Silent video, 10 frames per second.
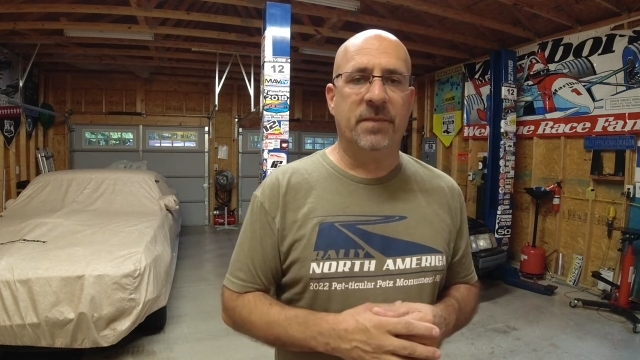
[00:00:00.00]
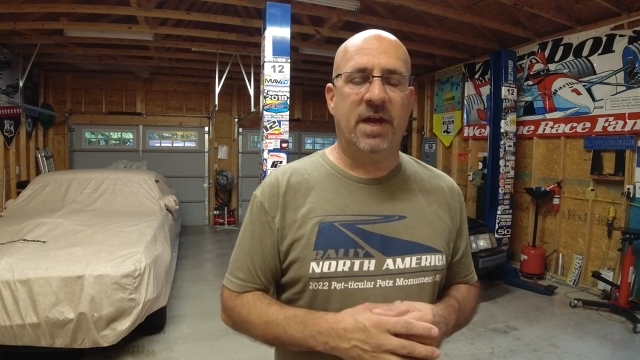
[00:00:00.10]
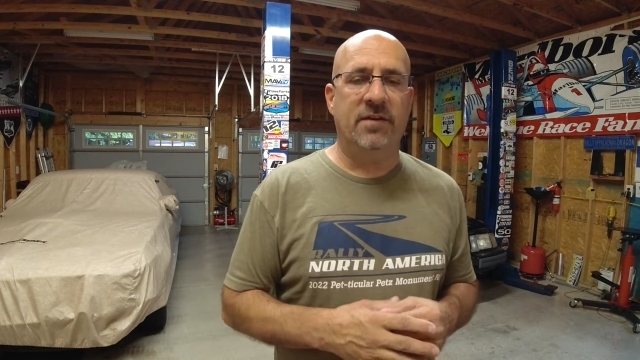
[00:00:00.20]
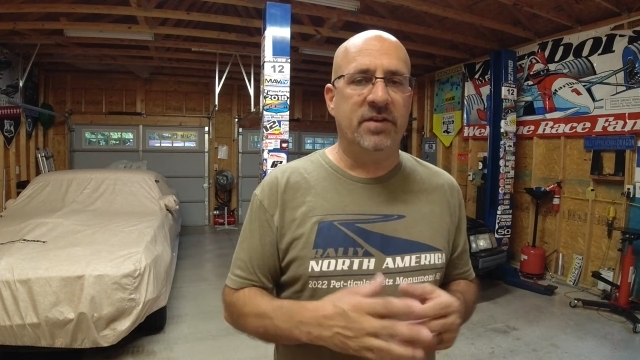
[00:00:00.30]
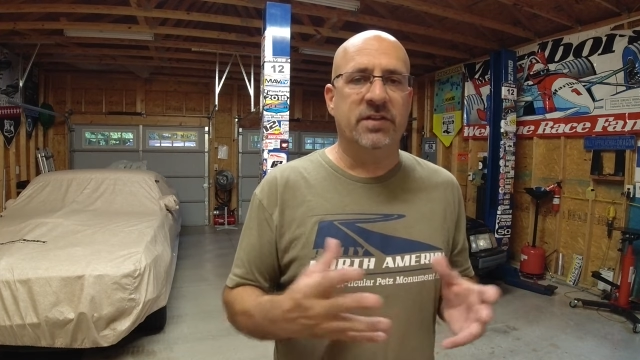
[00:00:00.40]

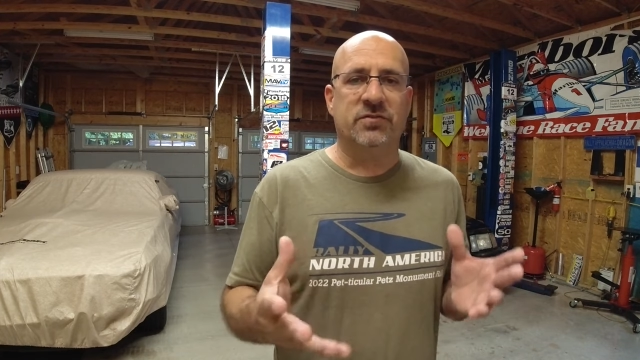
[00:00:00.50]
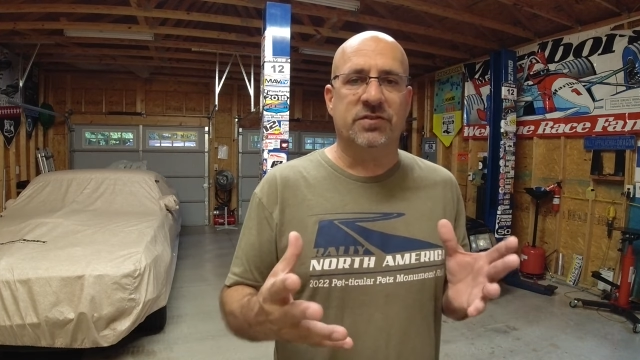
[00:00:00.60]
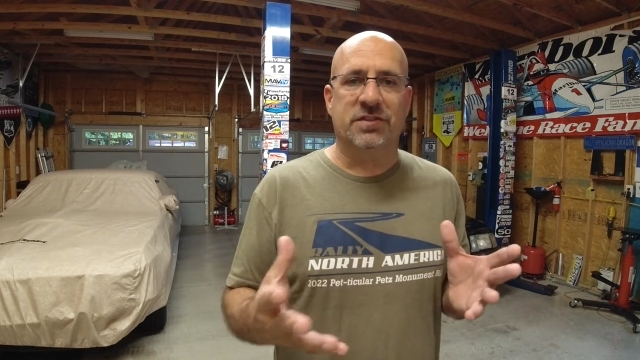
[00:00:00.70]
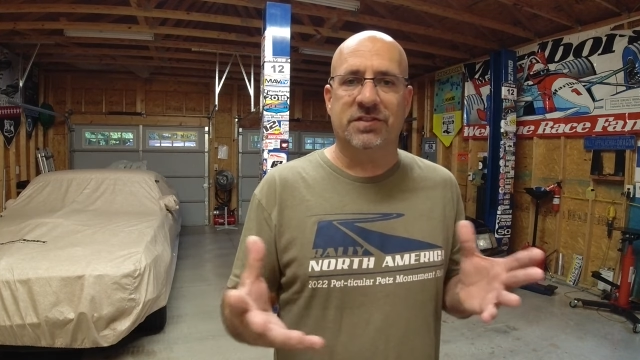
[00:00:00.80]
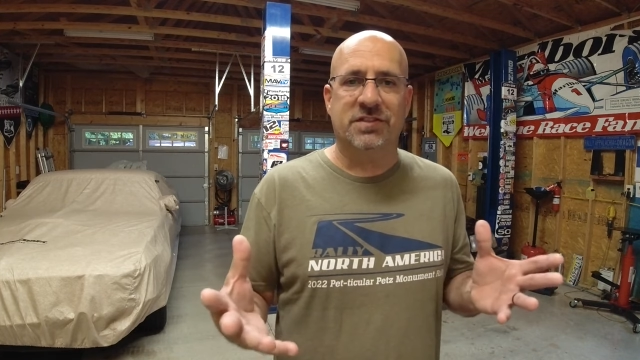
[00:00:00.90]
I have an
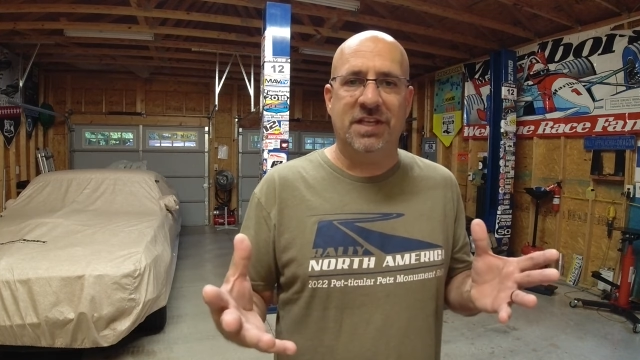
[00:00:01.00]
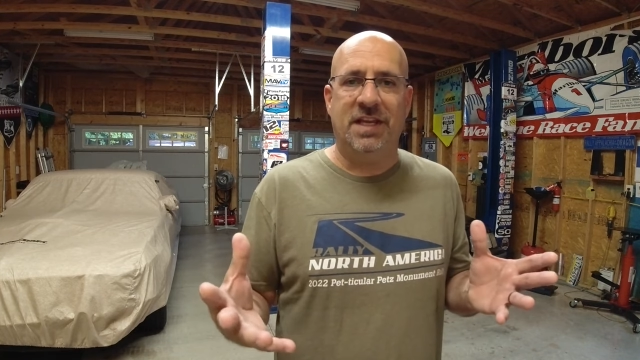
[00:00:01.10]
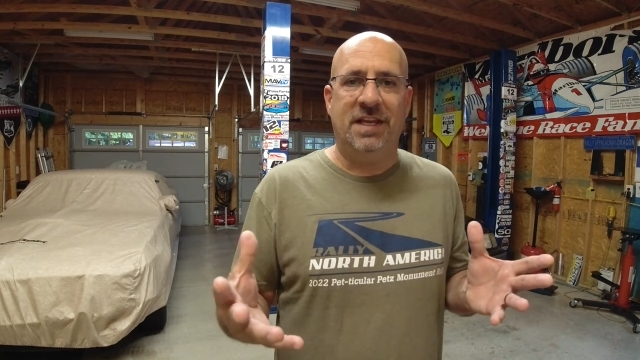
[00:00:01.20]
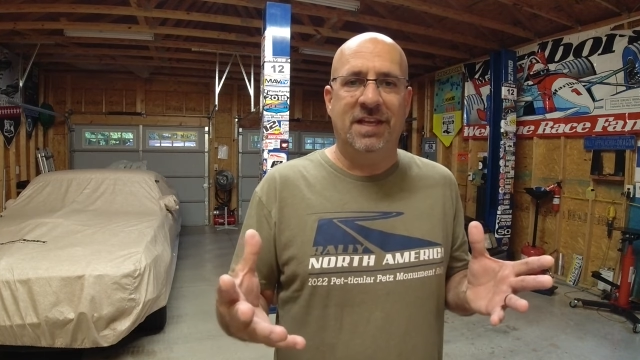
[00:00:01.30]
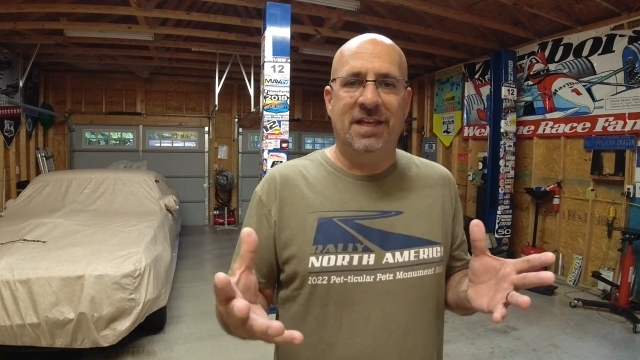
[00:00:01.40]
interest to
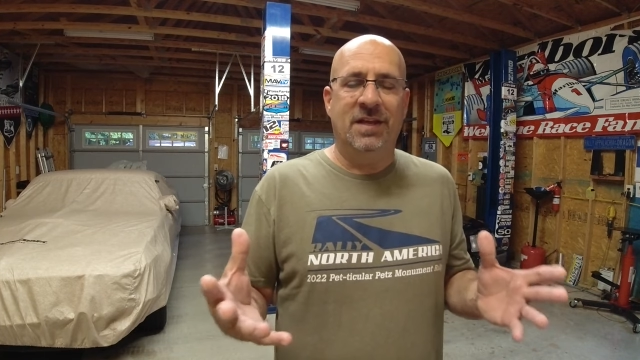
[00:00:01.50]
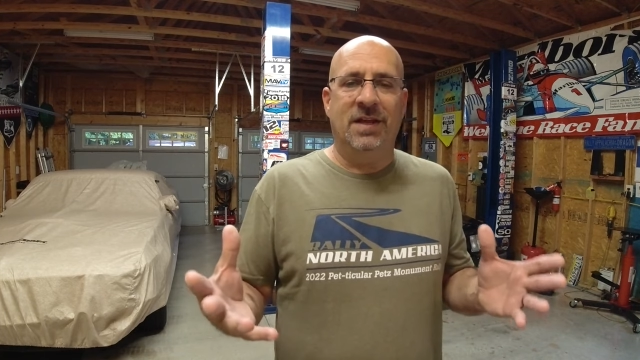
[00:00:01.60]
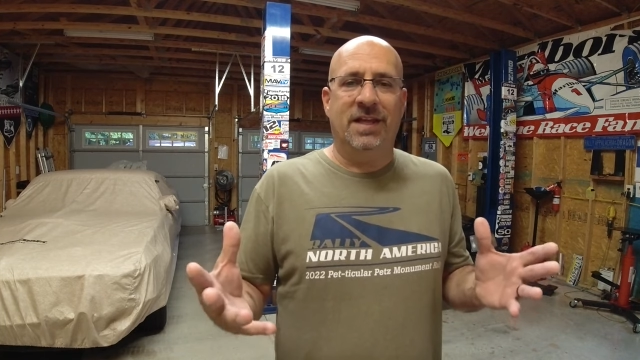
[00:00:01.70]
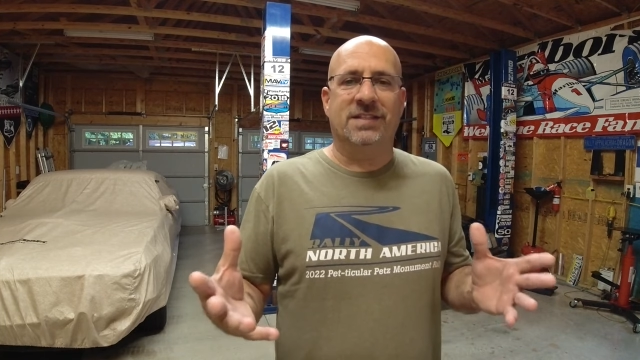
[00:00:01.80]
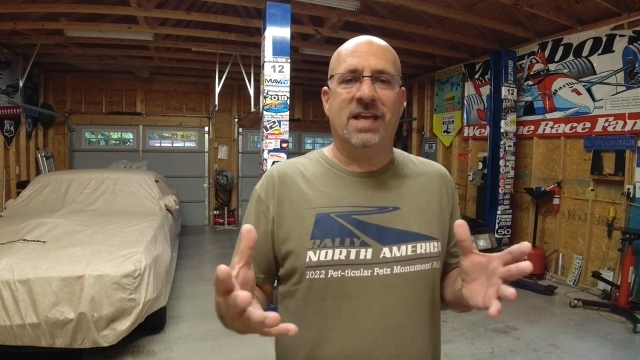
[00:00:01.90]
see
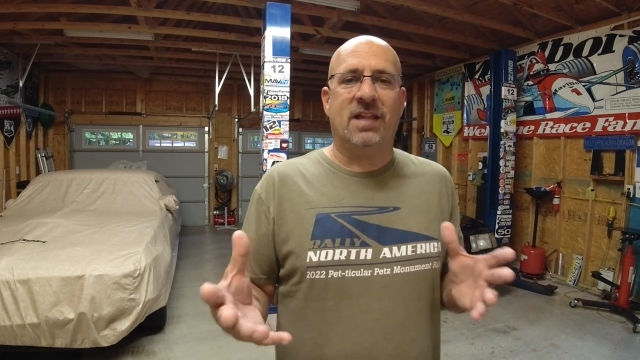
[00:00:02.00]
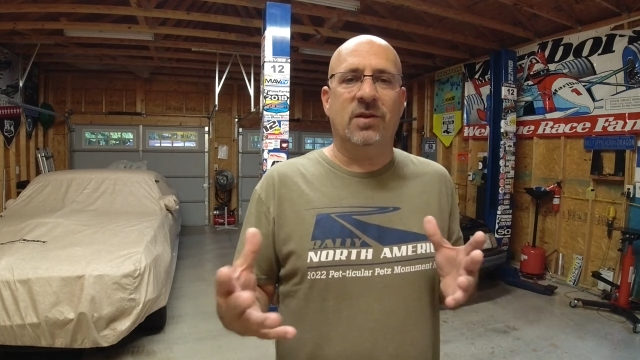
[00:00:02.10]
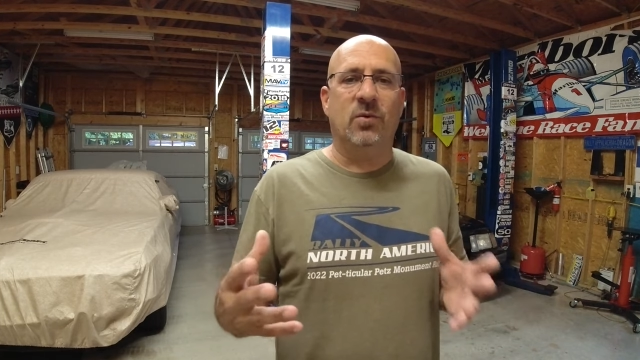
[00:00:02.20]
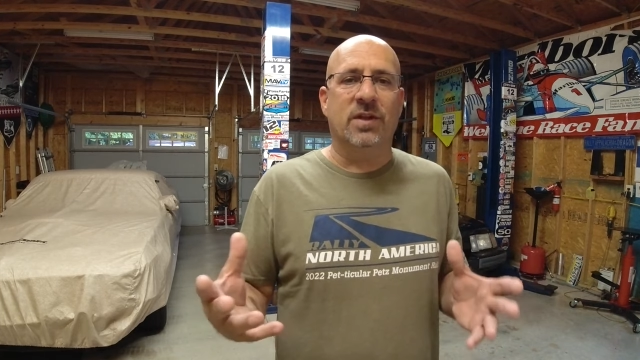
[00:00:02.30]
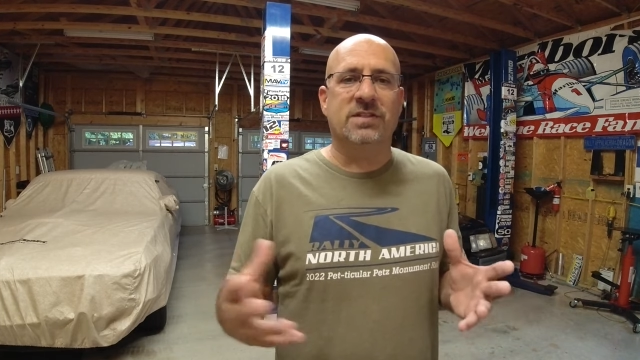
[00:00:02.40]

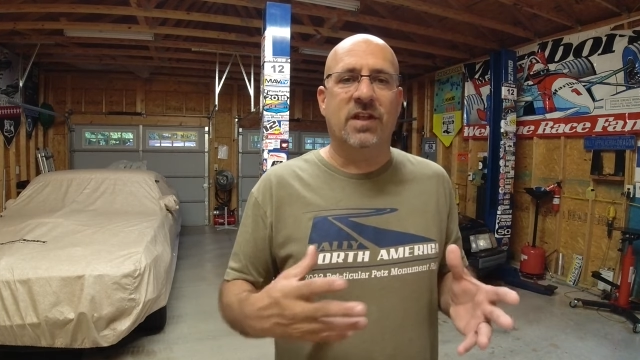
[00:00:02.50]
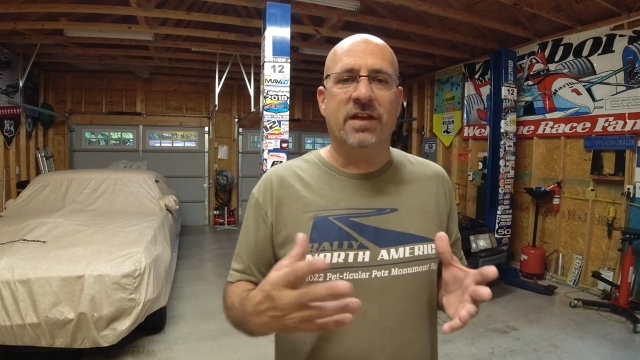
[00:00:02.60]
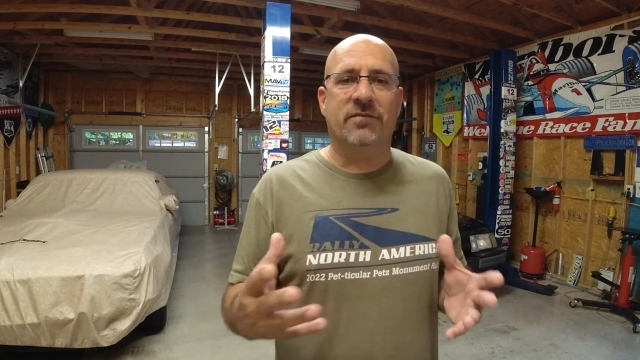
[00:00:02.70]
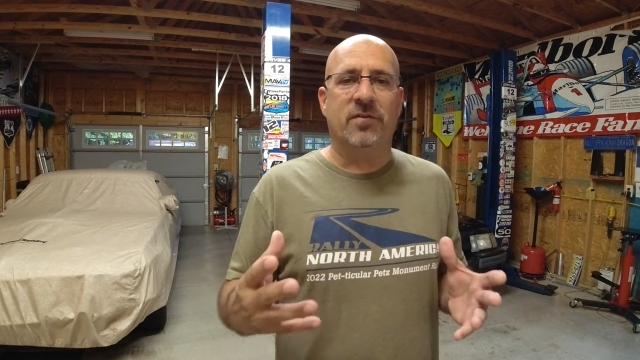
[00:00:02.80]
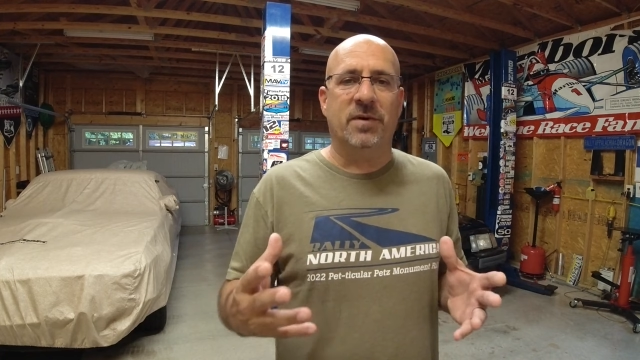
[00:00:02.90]
exactly what it's
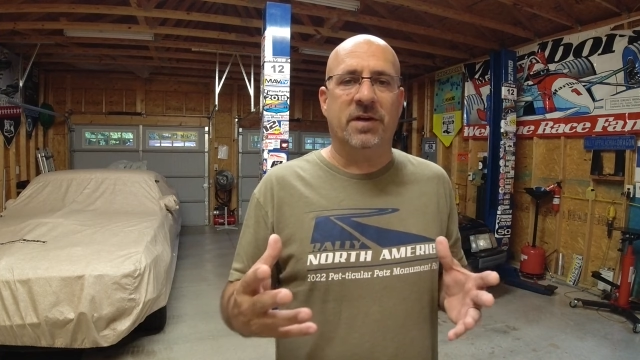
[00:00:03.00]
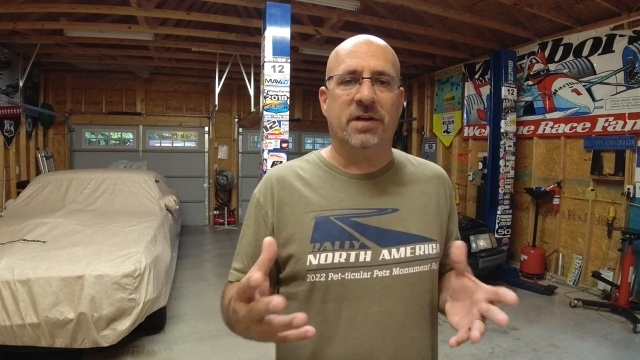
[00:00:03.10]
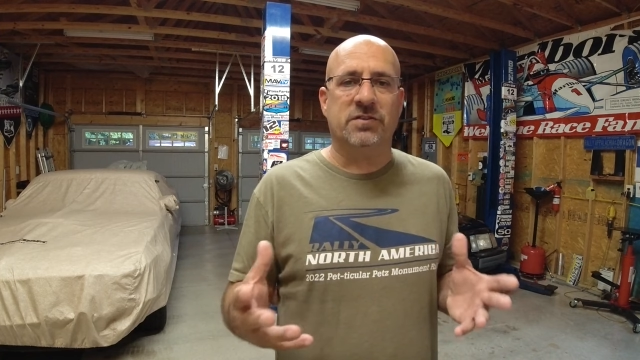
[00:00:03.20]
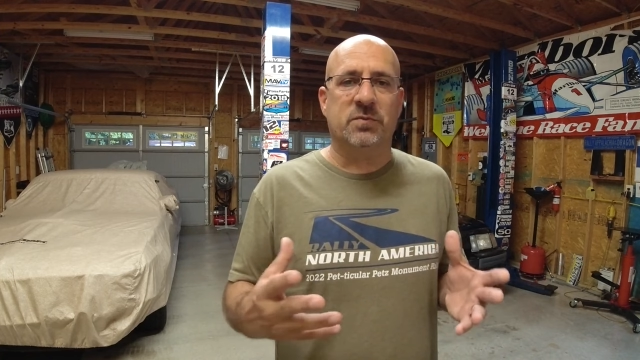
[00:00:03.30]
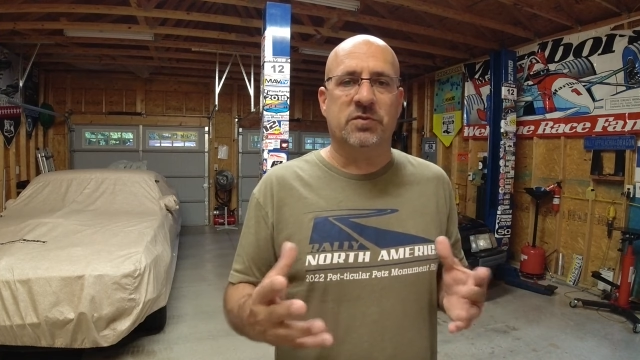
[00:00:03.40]
like from a
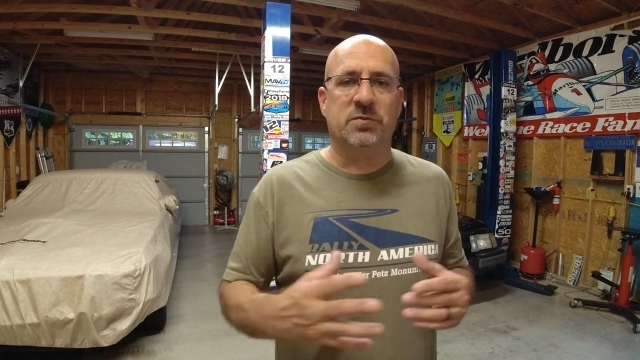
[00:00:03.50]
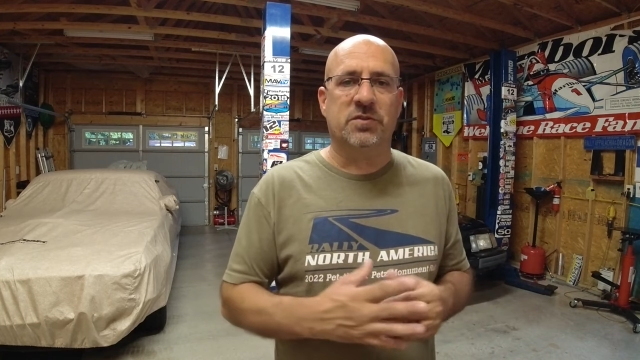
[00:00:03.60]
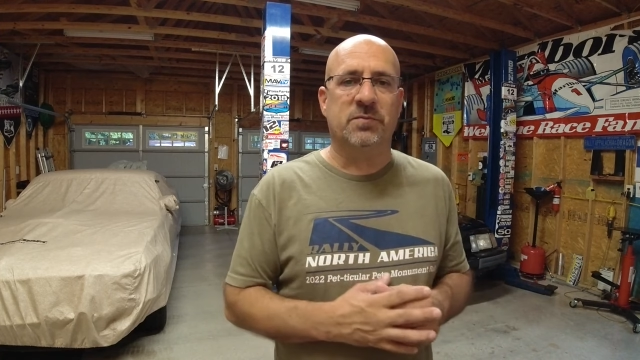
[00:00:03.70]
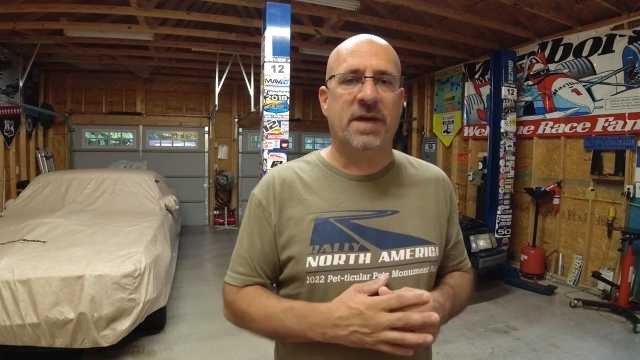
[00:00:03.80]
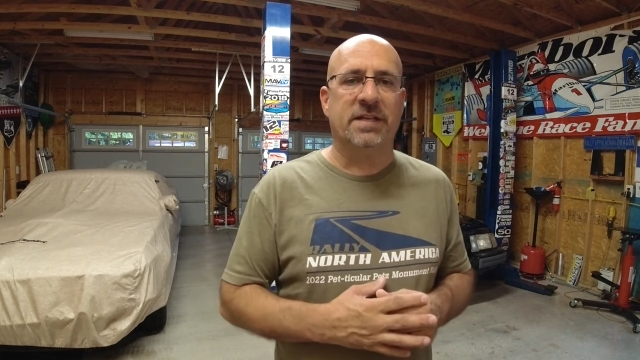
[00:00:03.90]
customer's
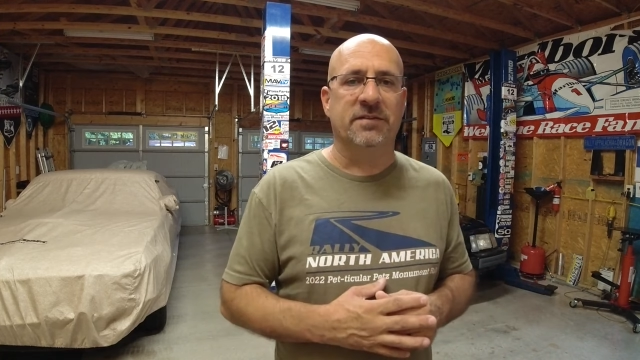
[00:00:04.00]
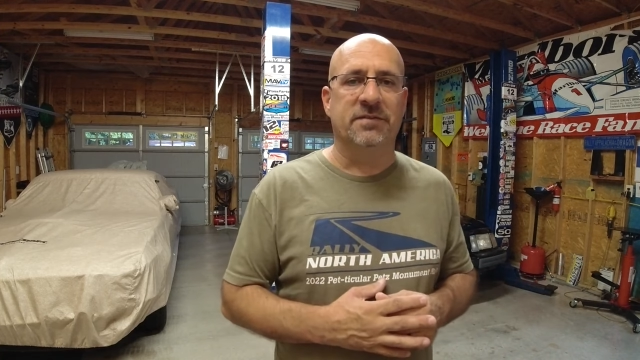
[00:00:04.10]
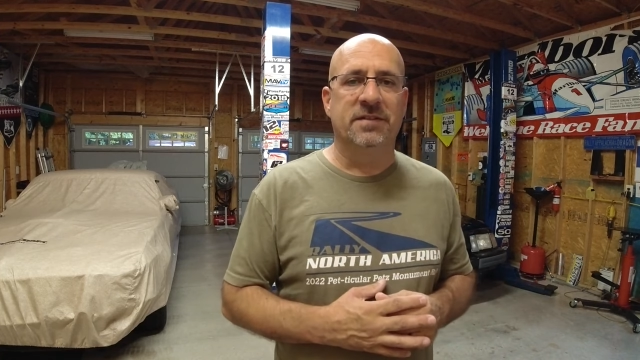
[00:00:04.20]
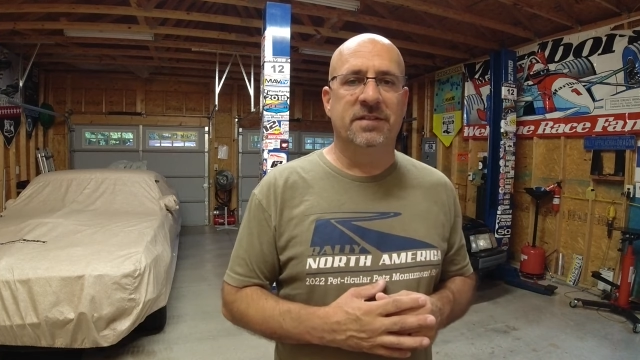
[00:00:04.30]
perspective.